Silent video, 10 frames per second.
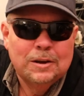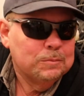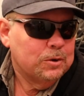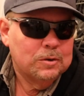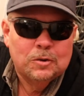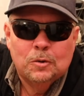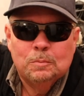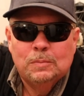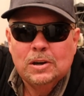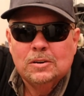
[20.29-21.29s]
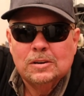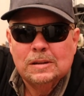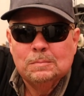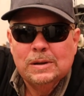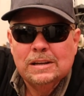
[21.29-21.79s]
I'm doing a little better
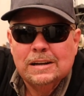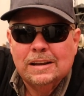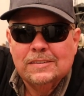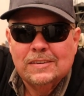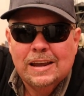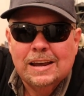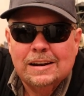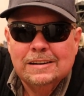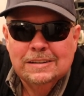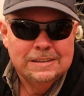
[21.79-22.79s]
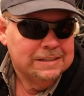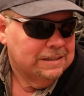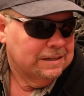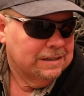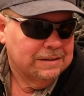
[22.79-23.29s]
than being outside.
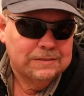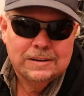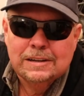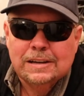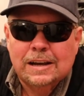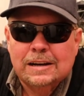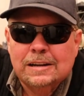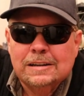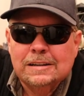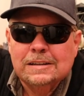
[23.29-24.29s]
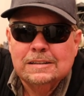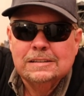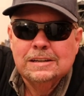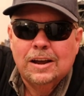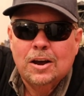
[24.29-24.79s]
Got an uh,
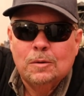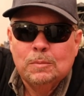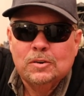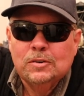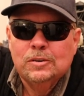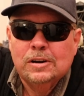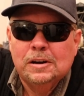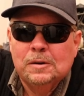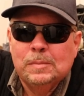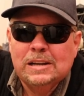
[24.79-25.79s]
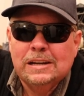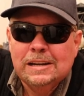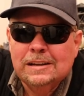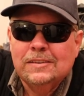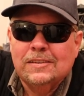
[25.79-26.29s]
opportunity to be
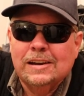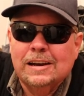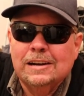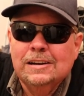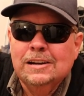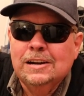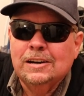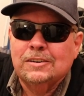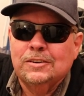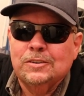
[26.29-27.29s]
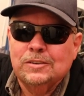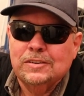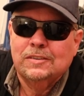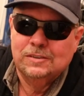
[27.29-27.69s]
inside to do this